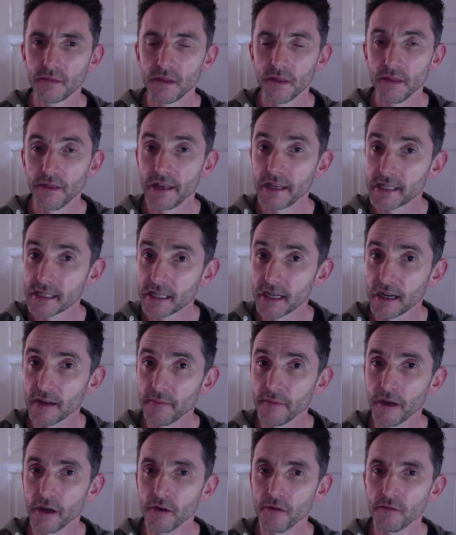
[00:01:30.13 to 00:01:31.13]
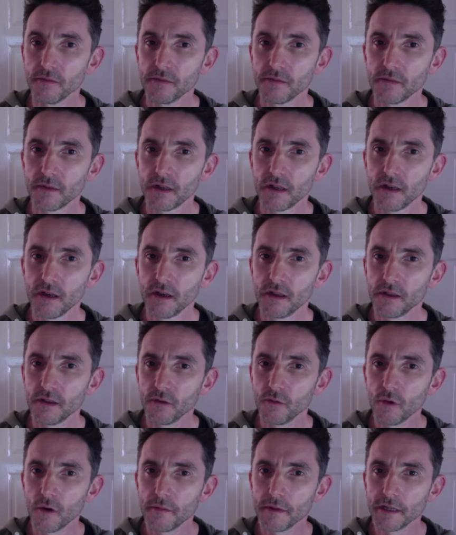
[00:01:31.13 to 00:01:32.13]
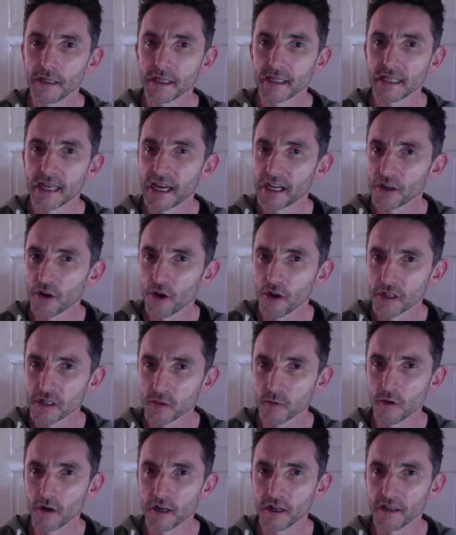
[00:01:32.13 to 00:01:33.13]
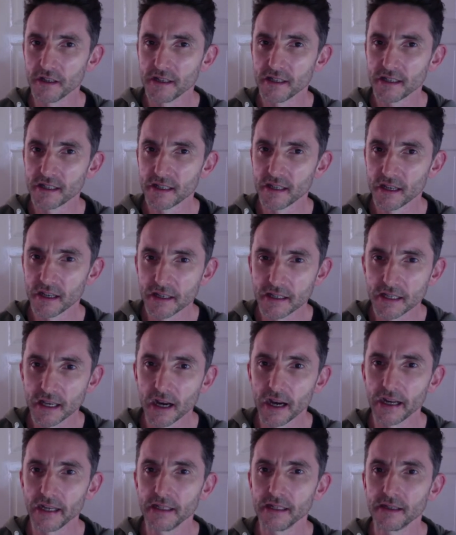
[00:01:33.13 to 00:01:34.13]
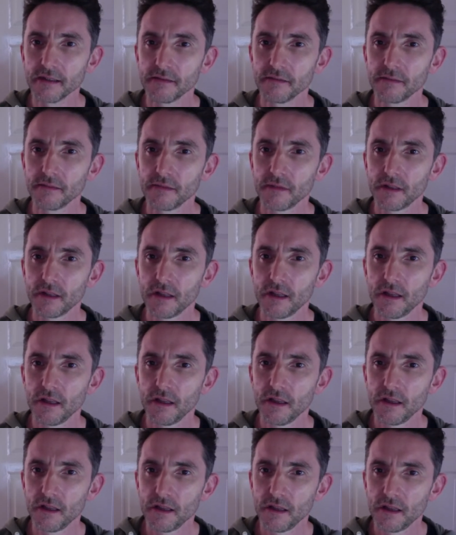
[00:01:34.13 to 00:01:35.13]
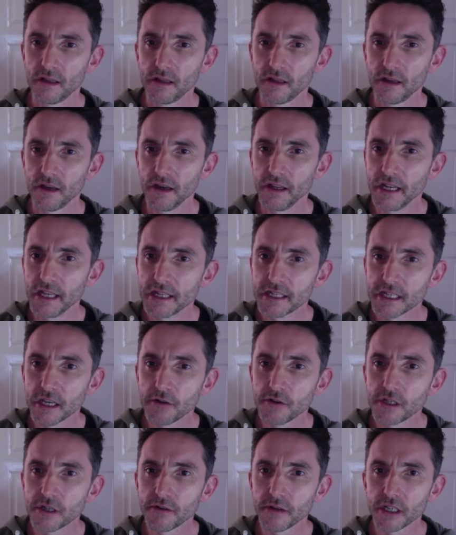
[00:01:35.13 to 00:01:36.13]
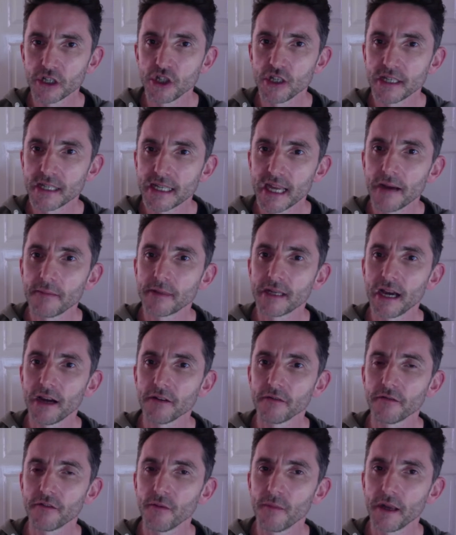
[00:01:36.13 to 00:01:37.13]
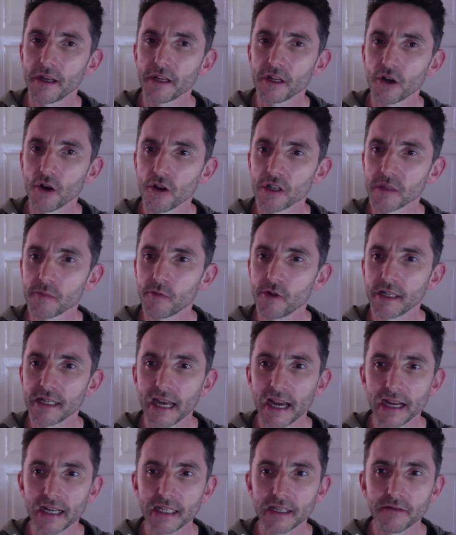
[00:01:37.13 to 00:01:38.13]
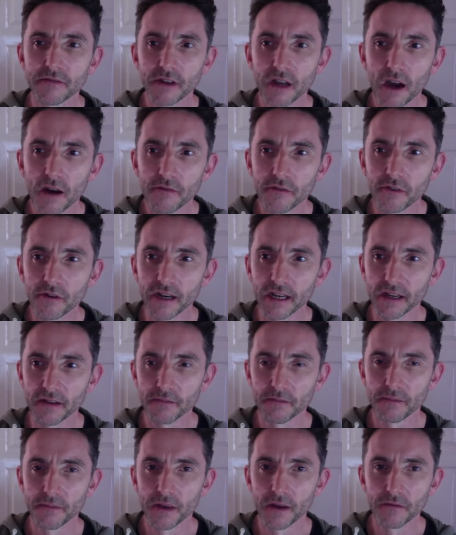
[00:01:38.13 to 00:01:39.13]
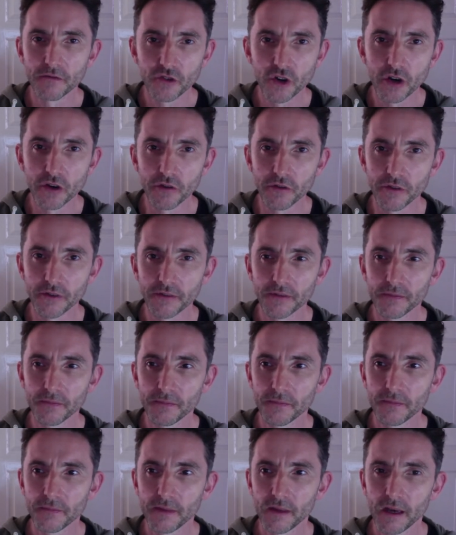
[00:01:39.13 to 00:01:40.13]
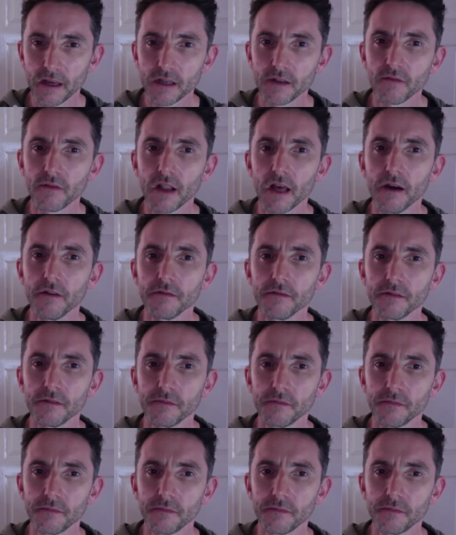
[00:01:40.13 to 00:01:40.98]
This time, though, the woman set God's words aside. And in so doing, she stepped out from under God's protective covering of truth and of love.